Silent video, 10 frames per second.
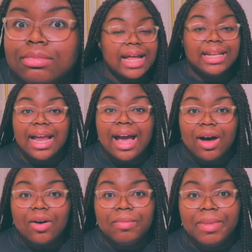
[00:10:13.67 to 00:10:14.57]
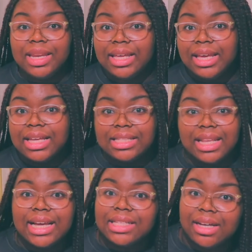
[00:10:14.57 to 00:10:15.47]
And now, many years
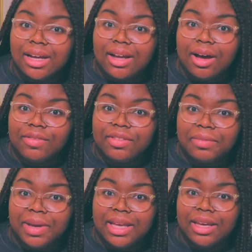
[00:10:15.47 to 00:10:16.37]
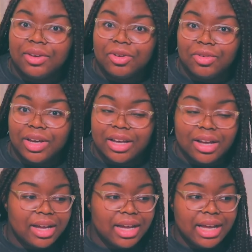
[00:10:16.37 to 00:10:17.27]
later, after being in
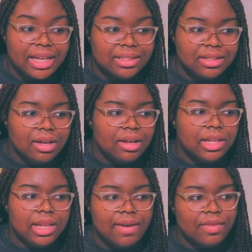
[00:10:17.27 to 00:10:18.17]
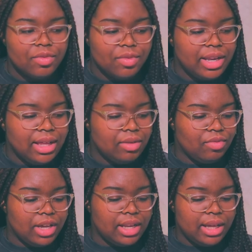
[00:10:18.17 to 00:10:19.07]
Korea and never really
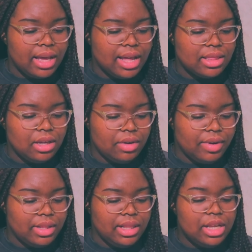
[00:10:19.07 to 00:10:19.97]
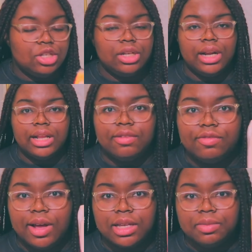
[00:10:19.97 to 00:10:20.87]
reading it, I think I read literally like the
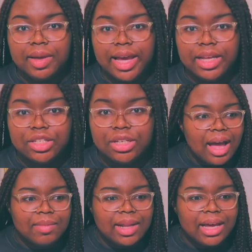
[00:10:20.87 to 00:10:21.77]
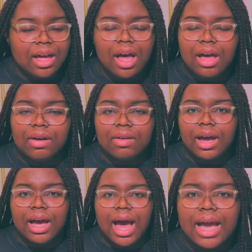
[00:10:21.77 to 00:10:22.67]
first page, I'm like, oh,
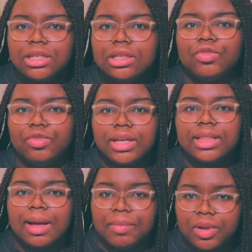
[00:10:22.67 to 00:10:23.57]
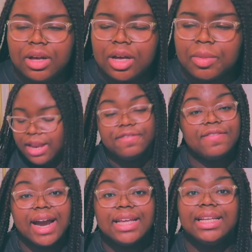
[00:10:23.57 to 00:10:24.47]
I should read that book. And
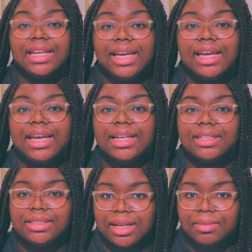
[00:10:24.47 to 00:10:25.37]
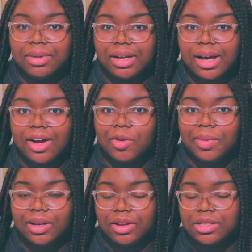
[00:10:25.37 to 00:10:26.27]
finally, in December, I'll be
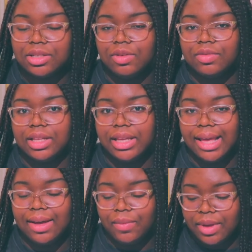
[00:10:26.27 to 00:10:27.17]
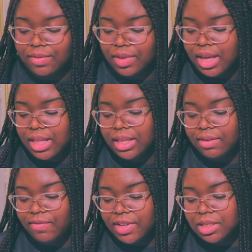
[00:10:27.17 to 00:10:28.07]
closing off the year with The
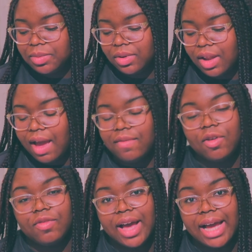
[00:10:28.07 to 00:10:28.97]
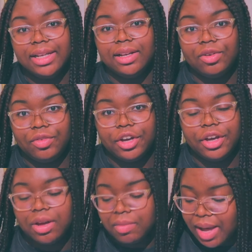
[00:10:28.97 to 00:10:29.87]
Invisible Life of Addie
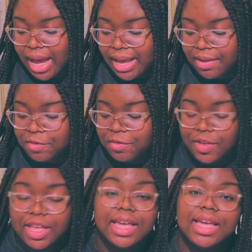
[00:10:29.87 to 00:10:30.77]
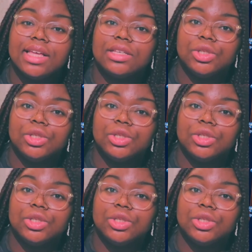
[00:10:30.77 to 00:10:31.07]
LaRue by V.E.